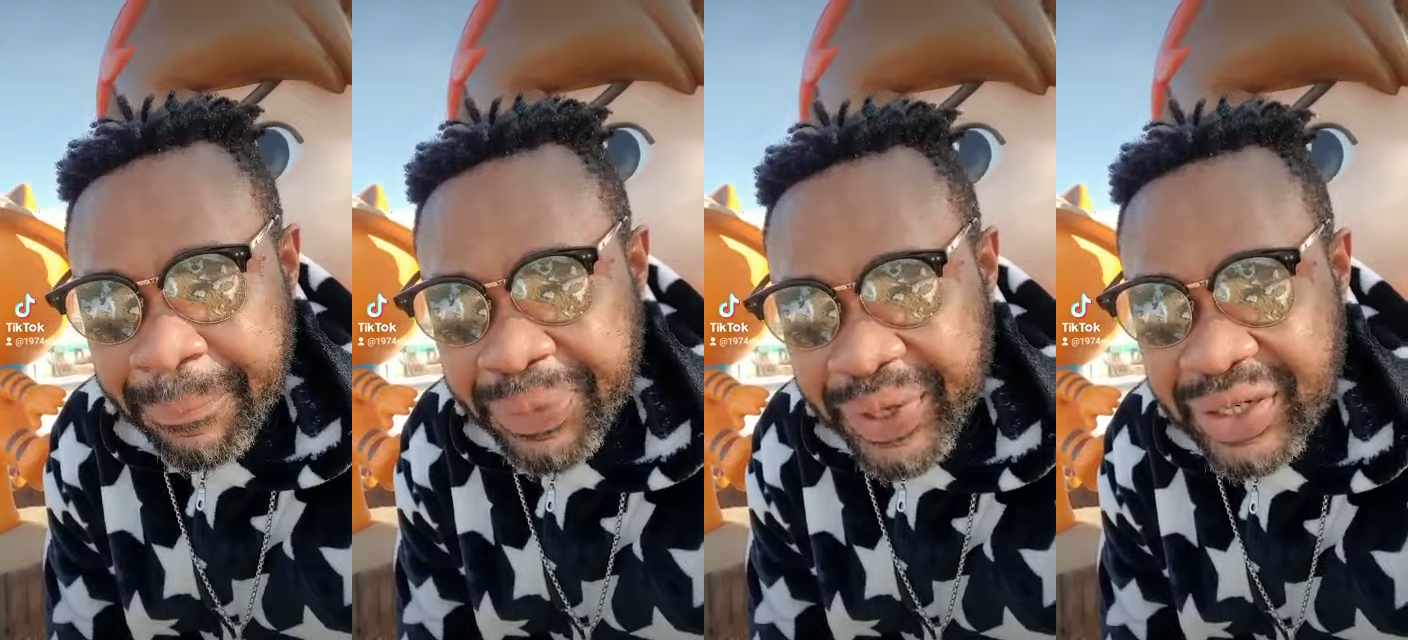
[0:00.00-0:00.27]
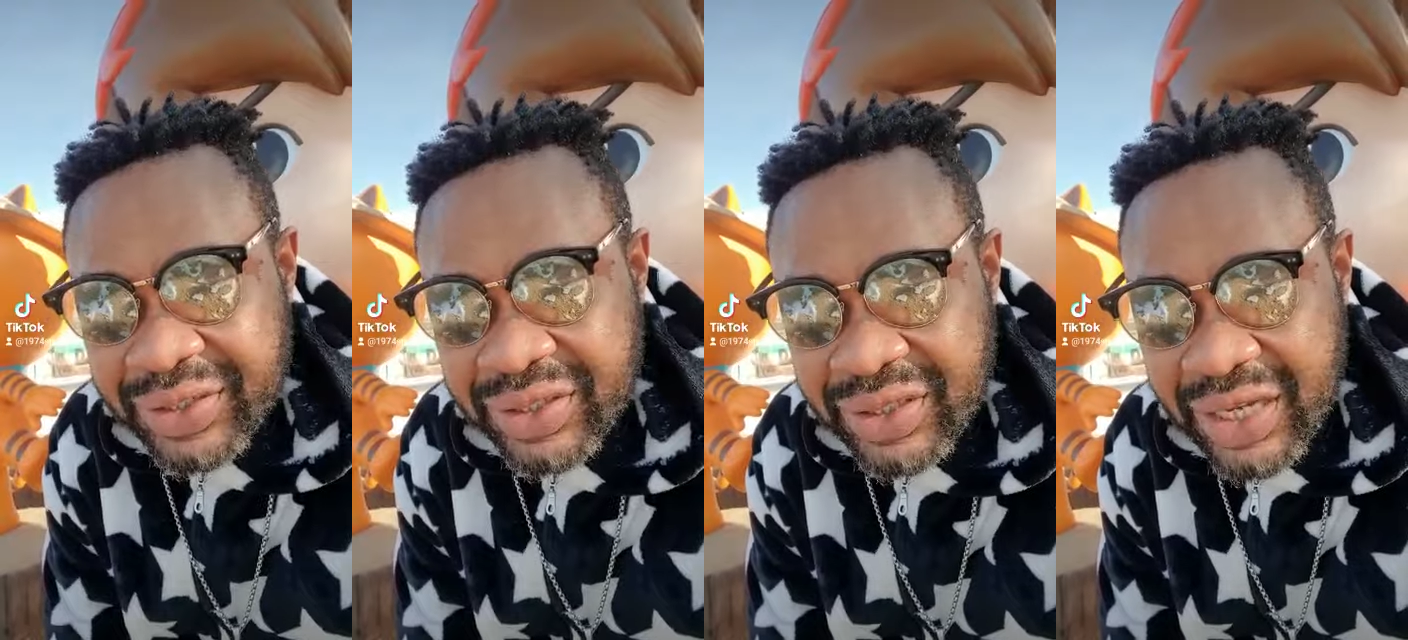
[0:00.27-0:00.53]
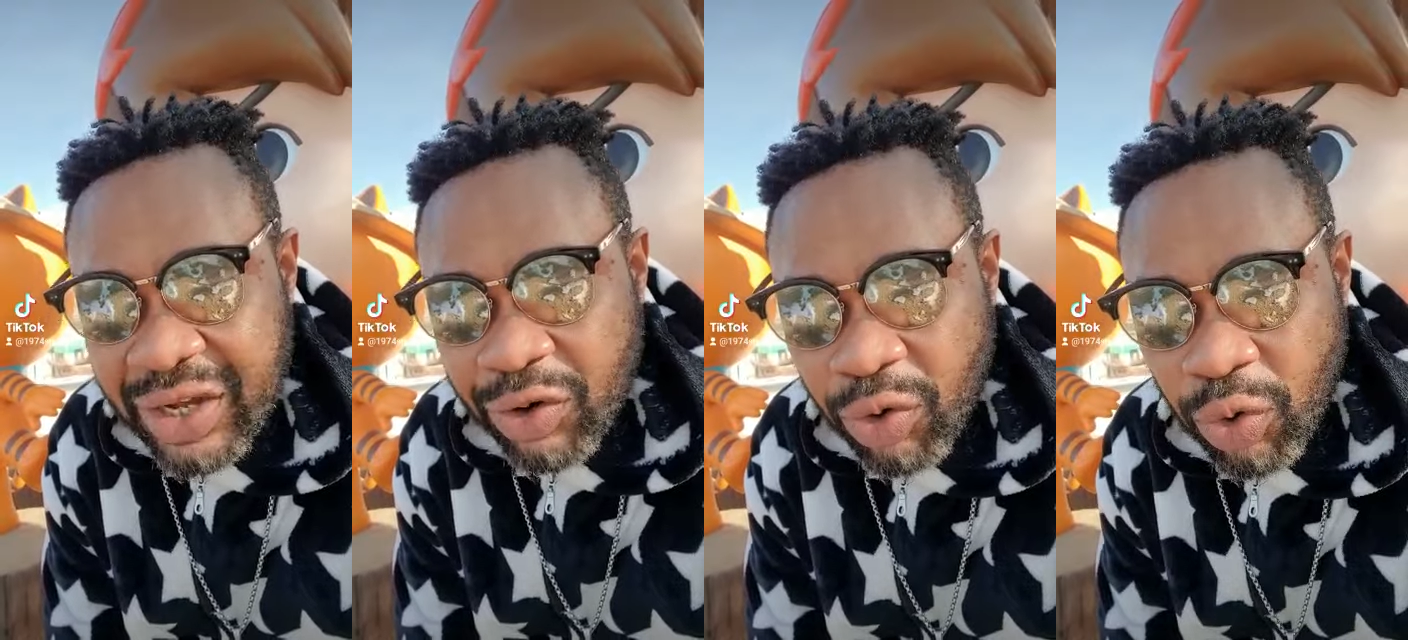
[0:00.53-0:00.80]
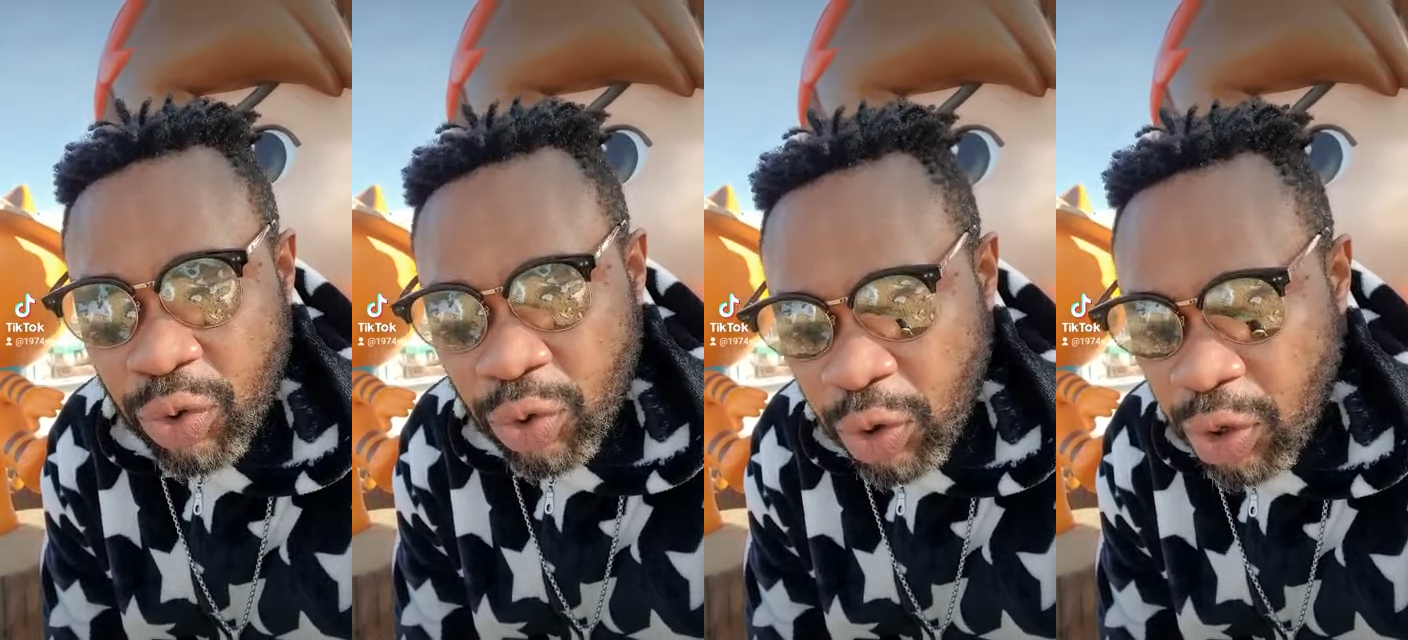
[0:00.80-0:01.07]
This year,
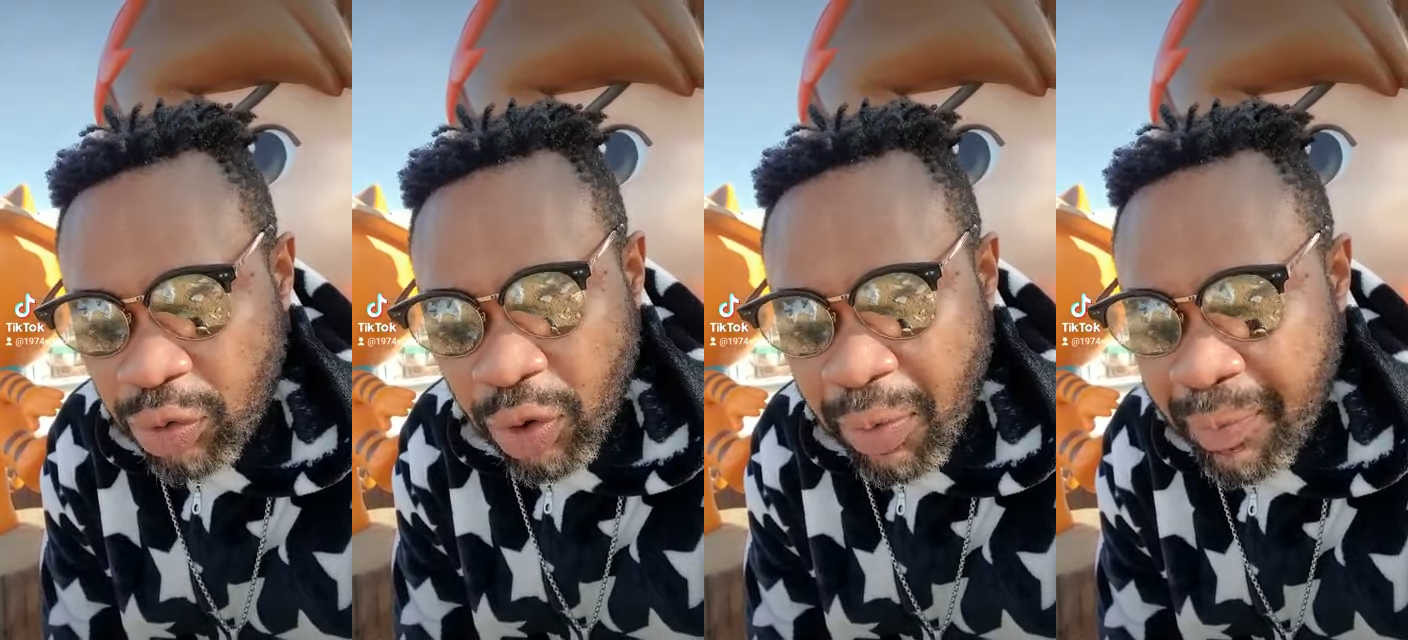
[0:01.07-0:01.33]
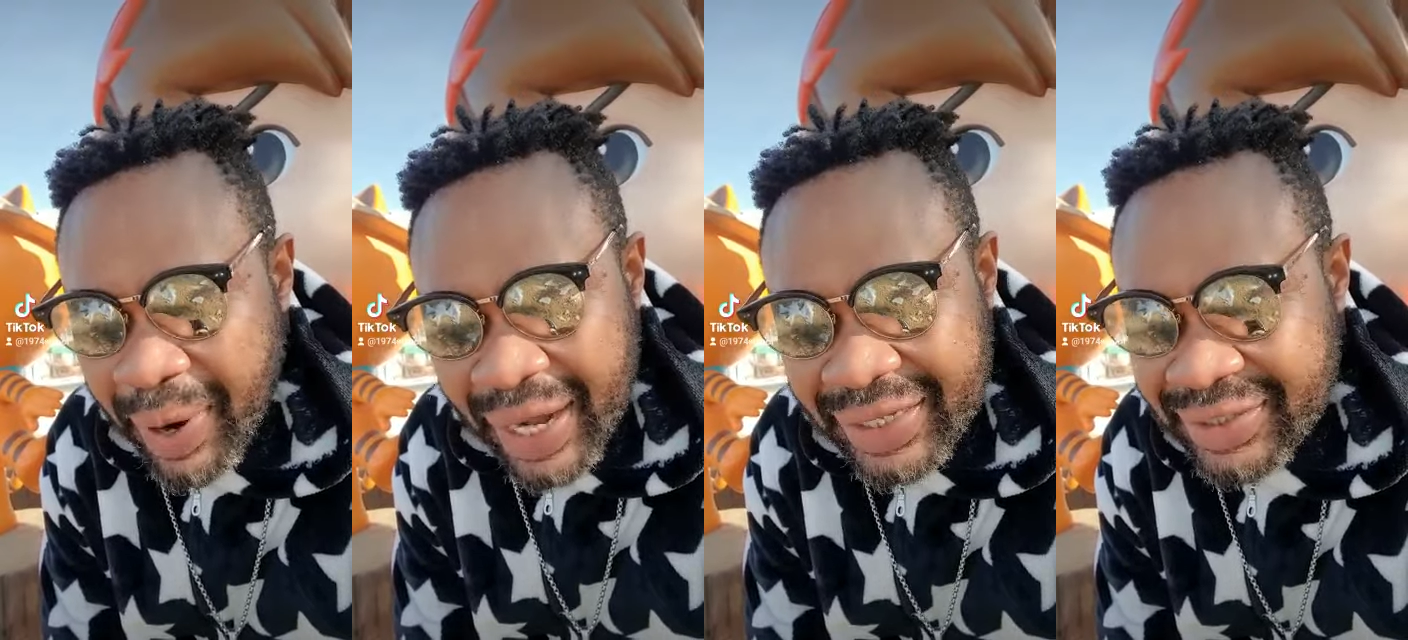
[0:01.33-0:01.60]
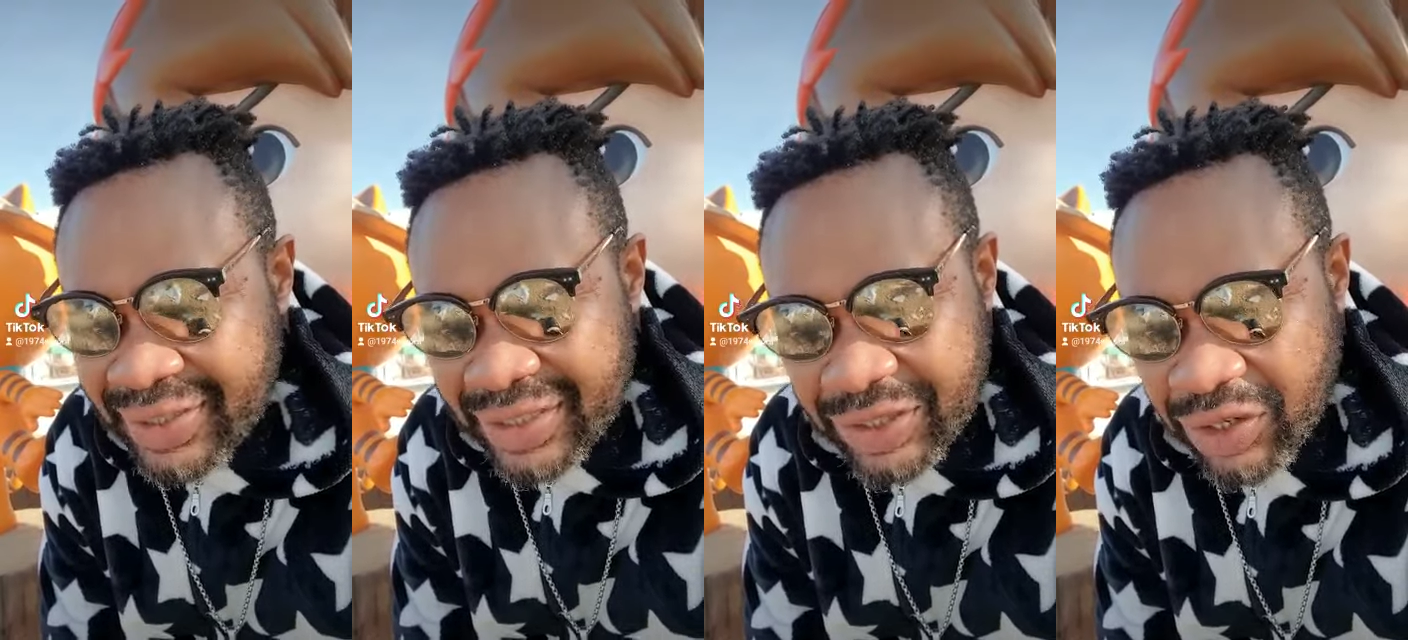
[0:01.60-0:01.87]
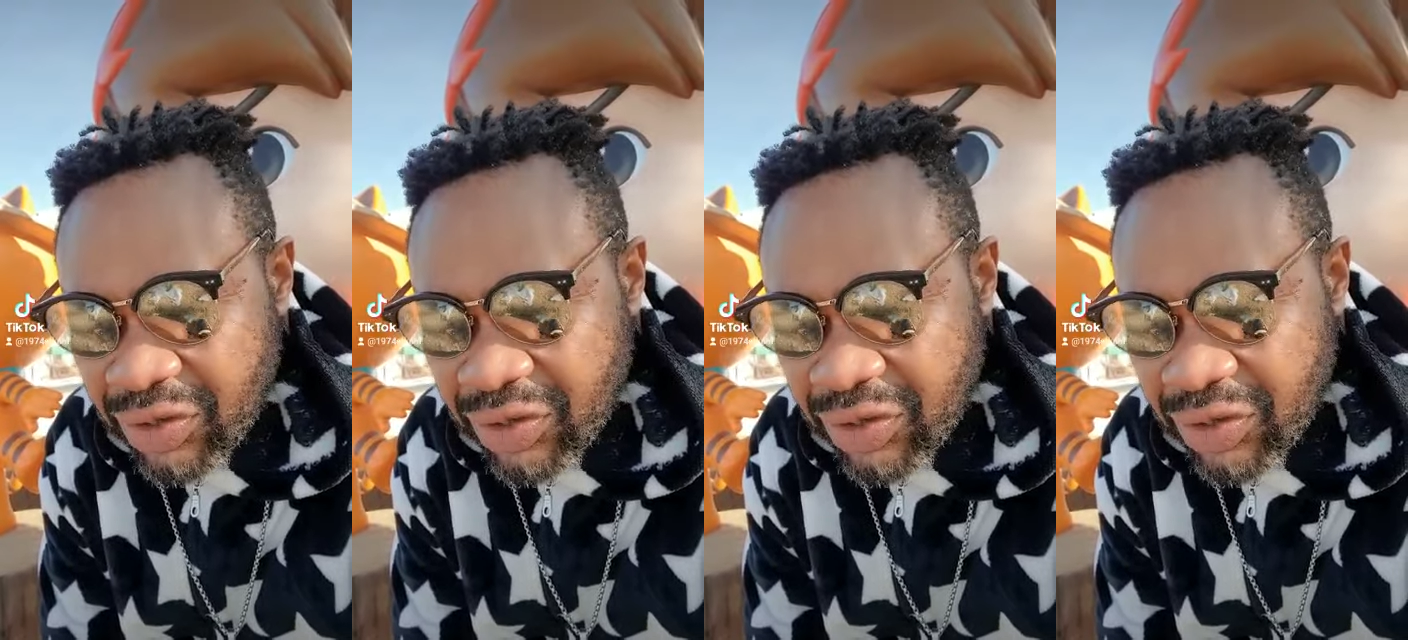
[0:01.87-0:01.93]
oh Lord Almighty,